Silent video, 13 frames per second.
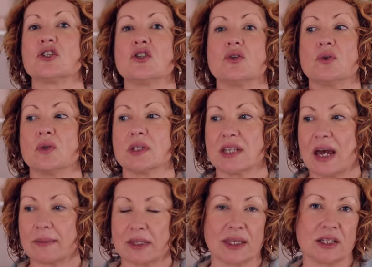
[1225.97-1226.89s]
to the
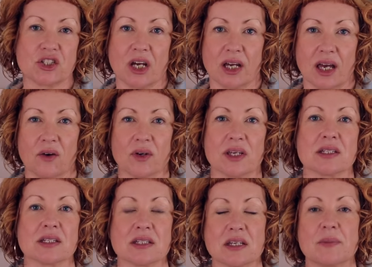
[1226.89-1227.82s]
time that they check out
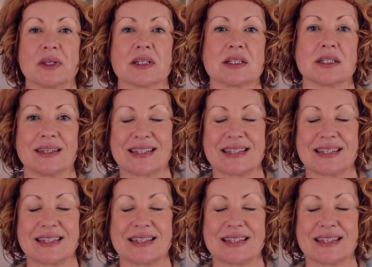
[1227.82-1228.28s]
is seamless,